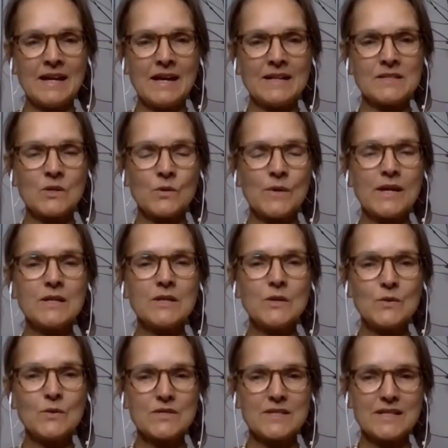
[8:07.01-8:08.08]
And so in
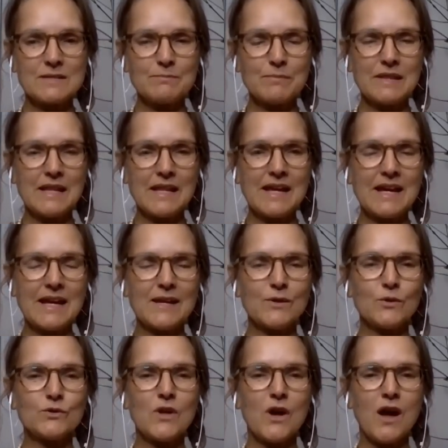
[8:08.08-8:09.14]
useless play,
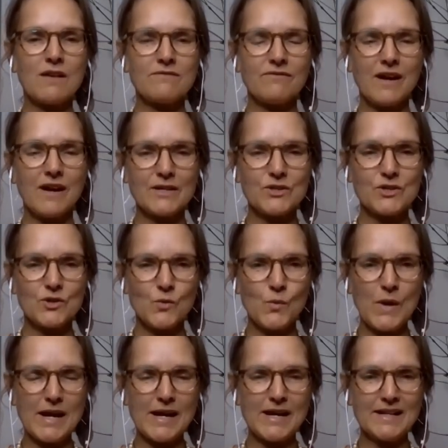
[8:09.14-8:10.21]
you'll not find your
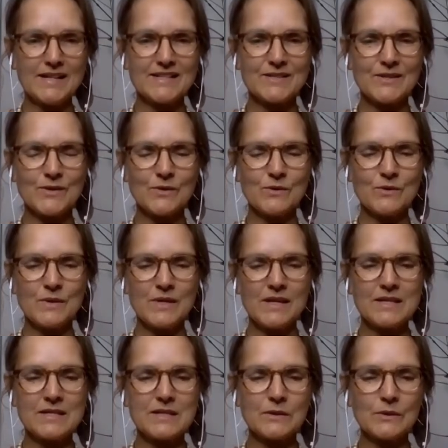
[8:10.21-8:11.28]
way. So
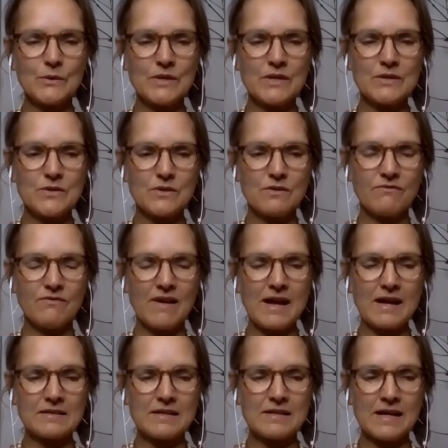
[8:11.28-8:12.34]
he's alluding to the
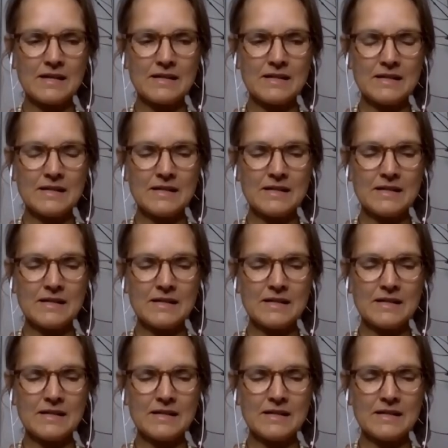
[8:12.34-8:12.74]
fact that